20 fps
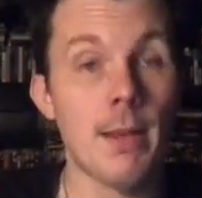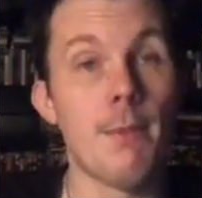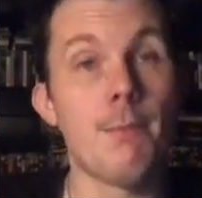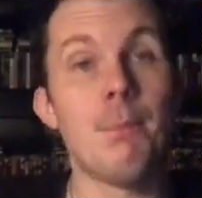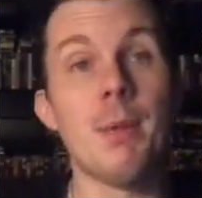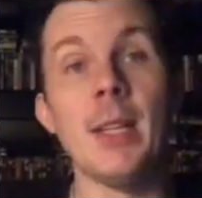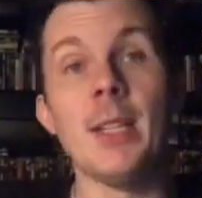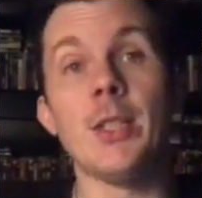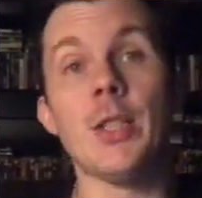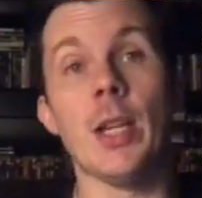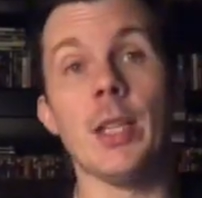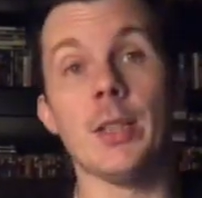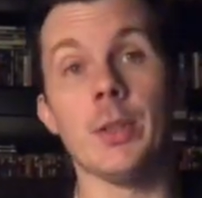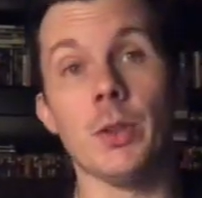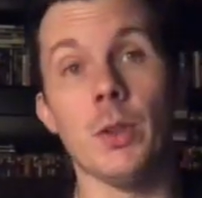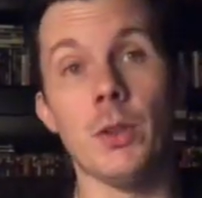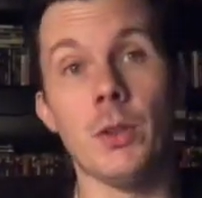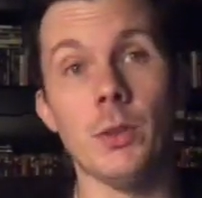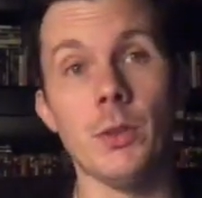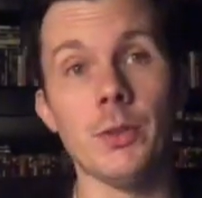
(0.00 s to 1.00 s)
PJ
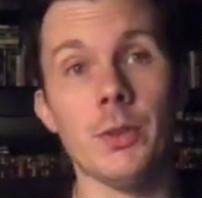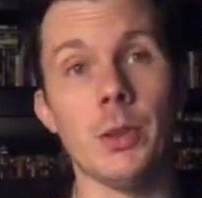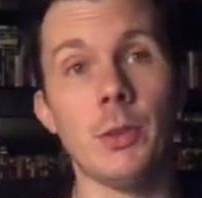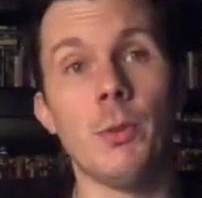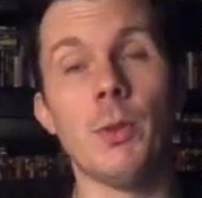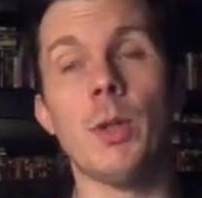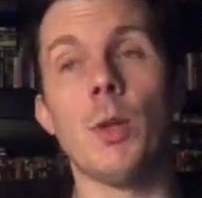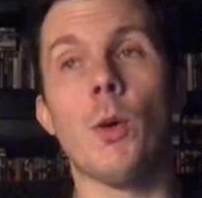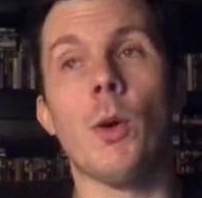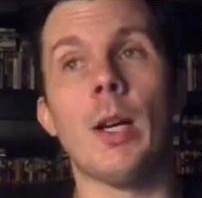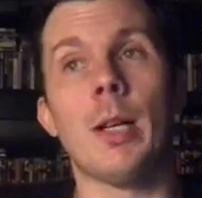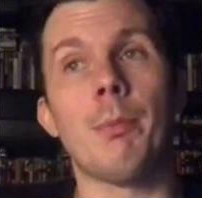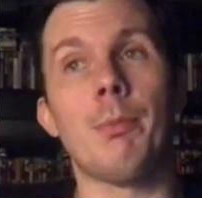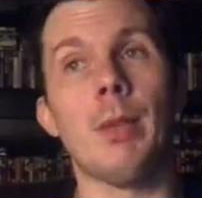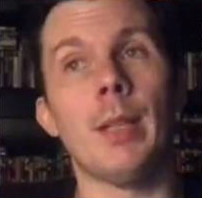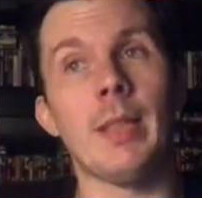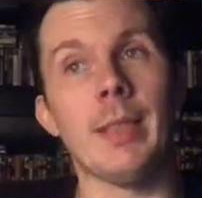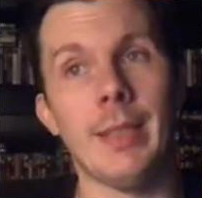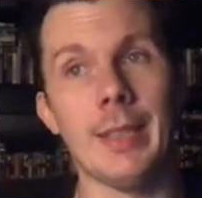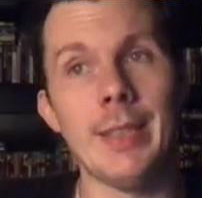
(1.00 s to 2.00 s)
Soles, who would go on to
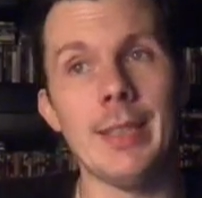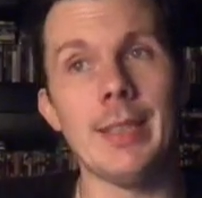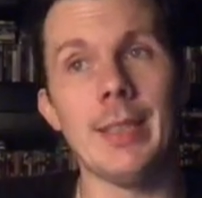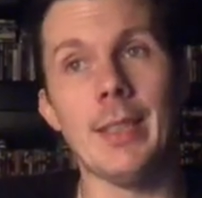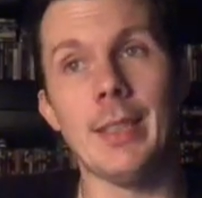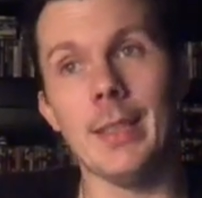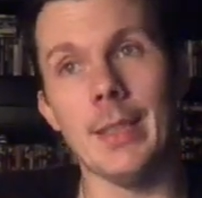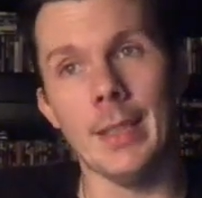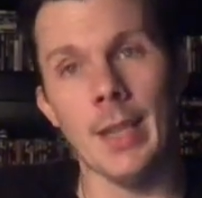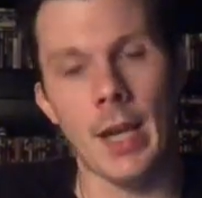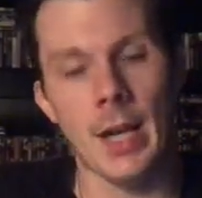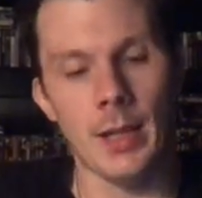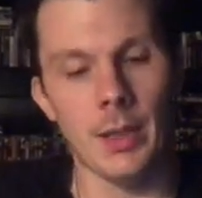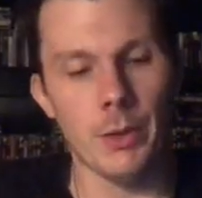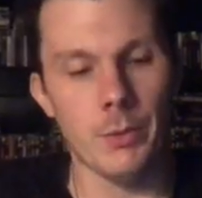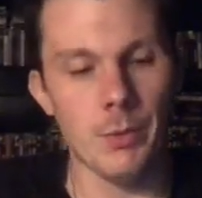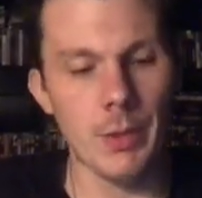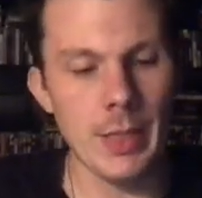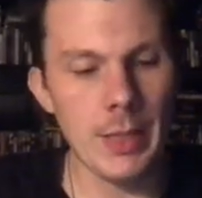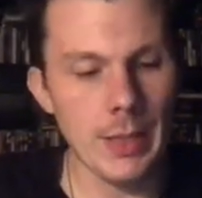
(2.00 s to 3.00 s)
play Linda in
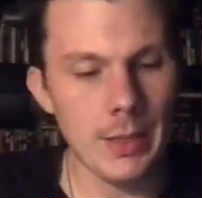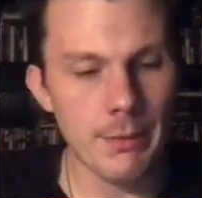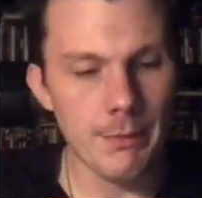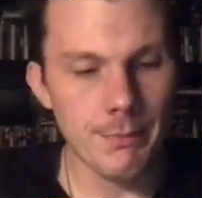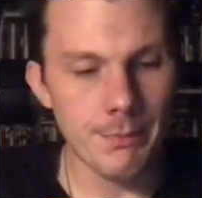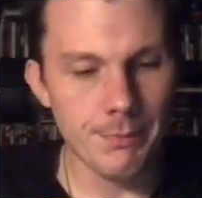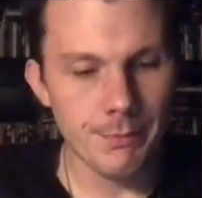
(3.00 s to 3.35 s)
Halloween.